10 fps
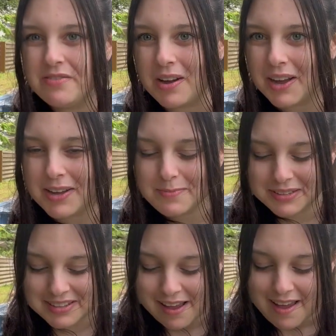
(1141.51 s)

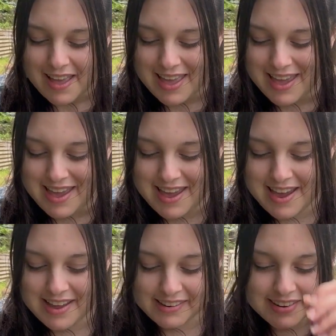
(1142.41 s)
vibes.
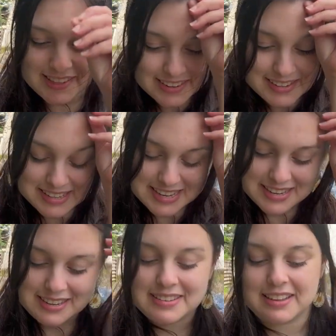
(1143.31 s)
And this
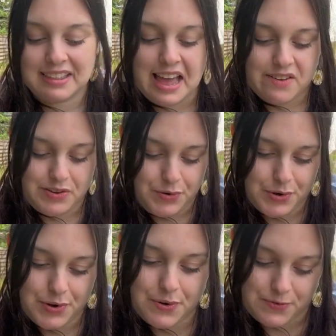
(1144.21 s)
is
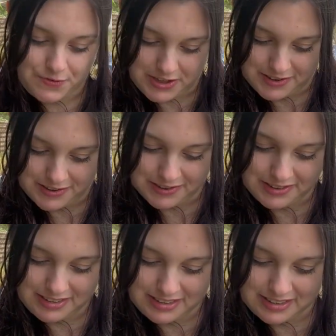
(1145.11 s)
Lavender
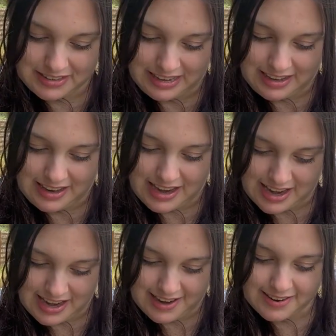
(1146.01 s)
Fields.
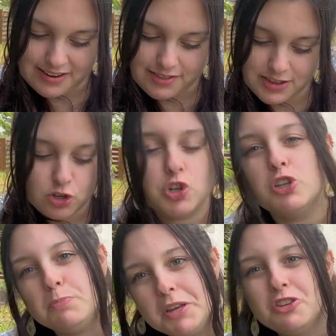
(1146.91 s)
And this just
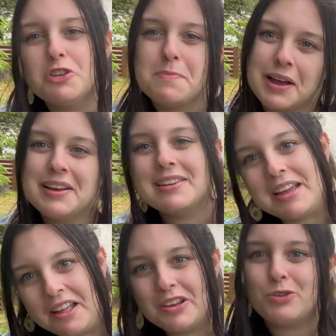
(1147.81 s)
speaks to my
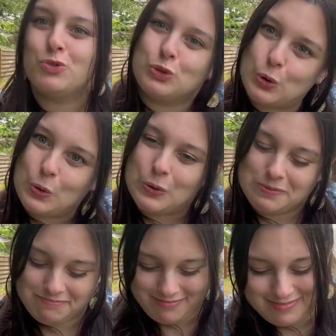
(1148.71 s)
Italian soul.
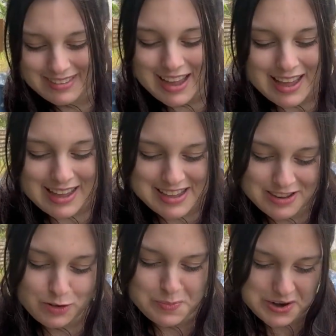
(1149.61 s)
It
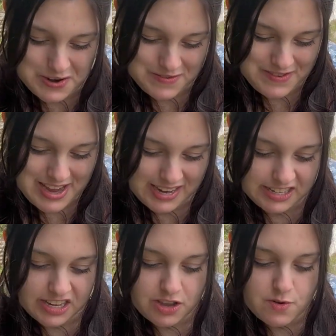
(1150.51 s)
is
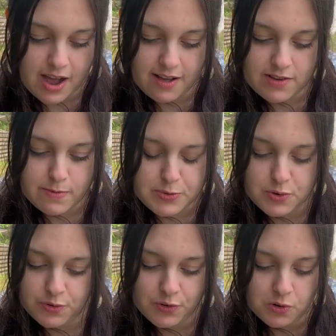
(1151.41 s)
perfect. You have a
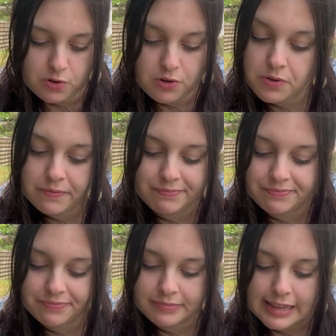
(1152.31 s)
beautiful
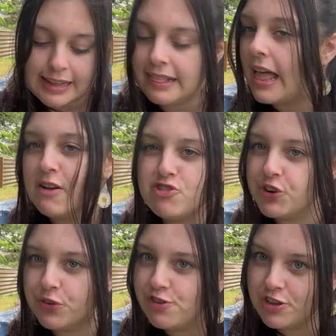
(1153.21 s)
lavender
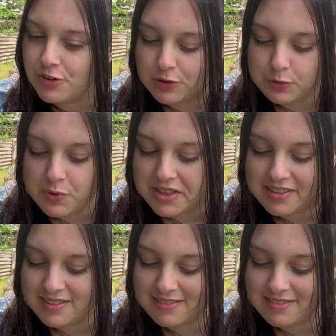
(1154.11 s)
field with